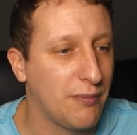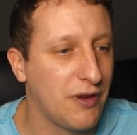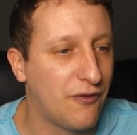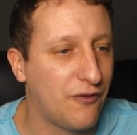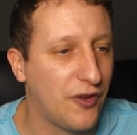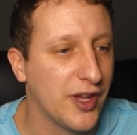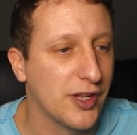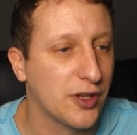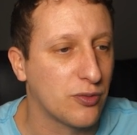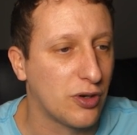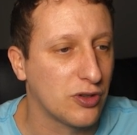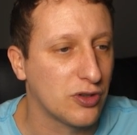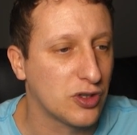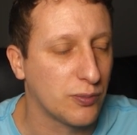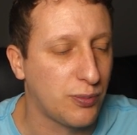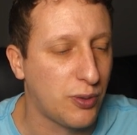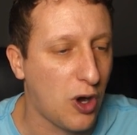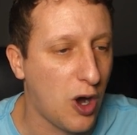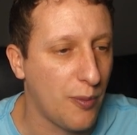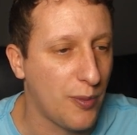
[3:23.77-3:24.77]
midfielder on
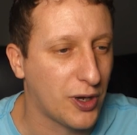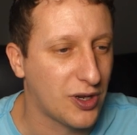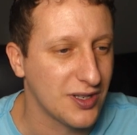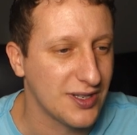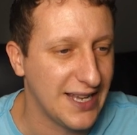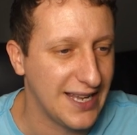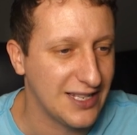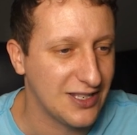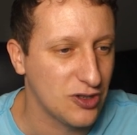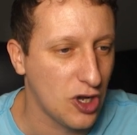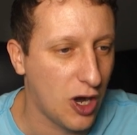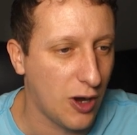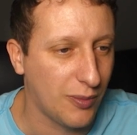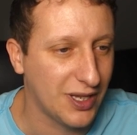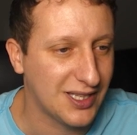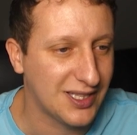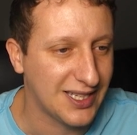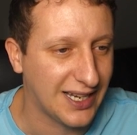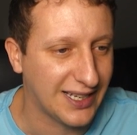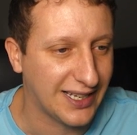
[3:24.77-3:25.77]
support because it is normally
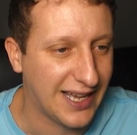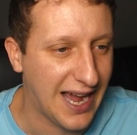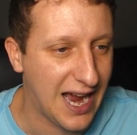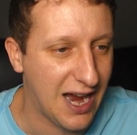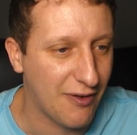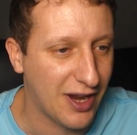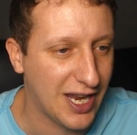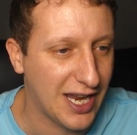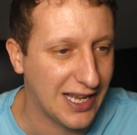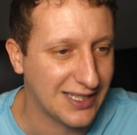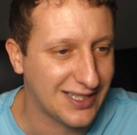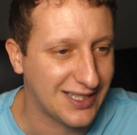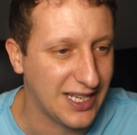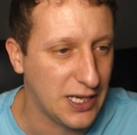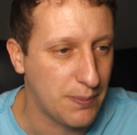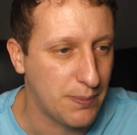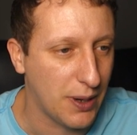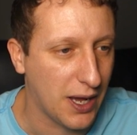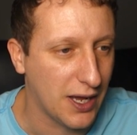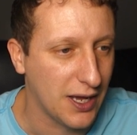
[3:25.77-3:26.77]
Sangare that's
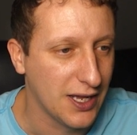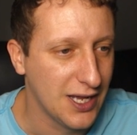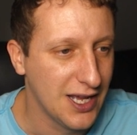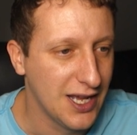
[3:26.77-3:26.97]
deeper